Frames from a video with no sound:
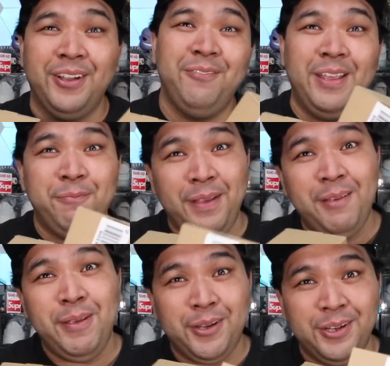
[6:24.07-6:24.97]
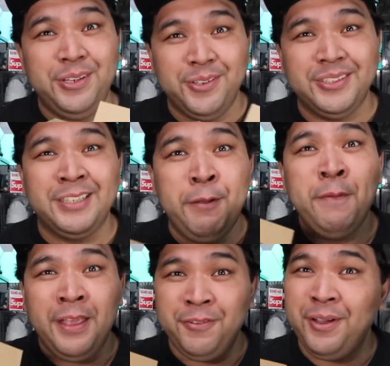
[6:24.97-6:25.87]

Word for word: well, it may be good news if